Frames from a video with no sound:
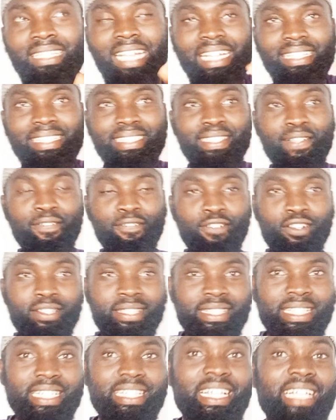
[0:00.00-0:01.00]
That is the
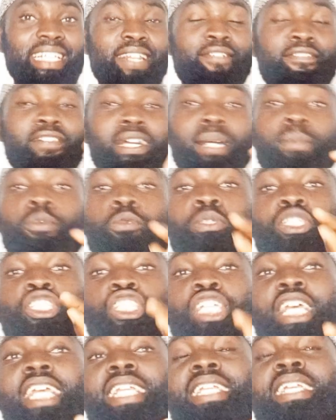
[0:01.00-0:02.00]
first thing, that the verb will be
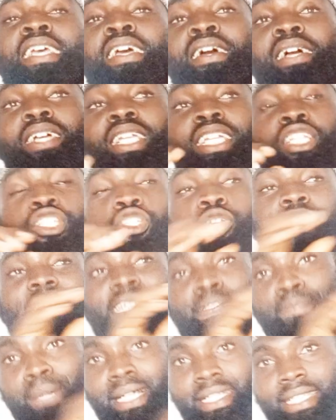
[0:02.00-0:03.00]
changed into
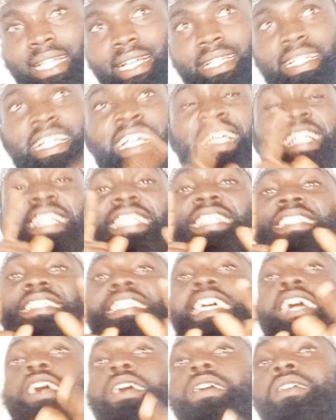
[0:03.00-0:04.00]
this pattern. The
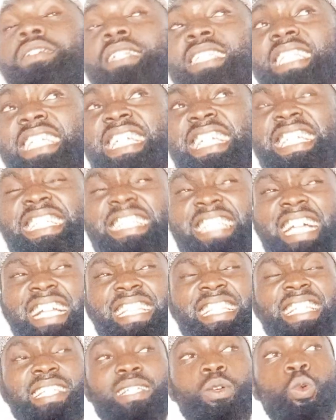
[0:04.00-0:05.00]
second is
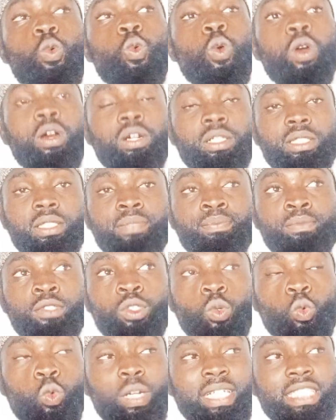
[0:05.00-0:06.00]
that the word,
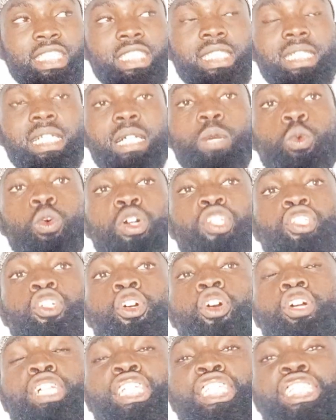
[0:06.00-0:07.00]
which
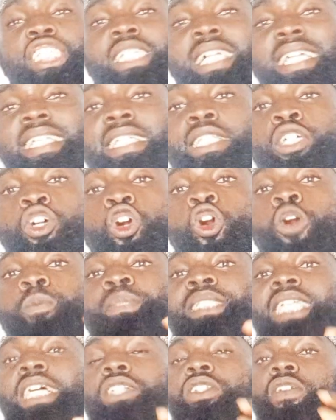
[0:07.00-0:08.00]
was originally the
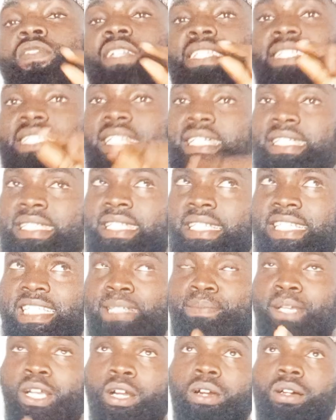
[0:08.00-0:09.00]
object of the
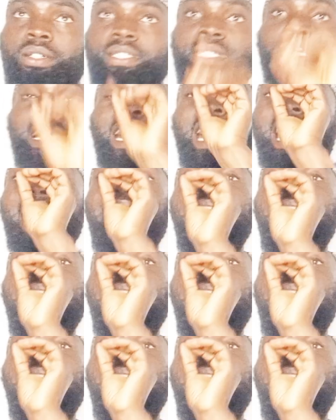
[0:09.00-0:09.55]
sentence, because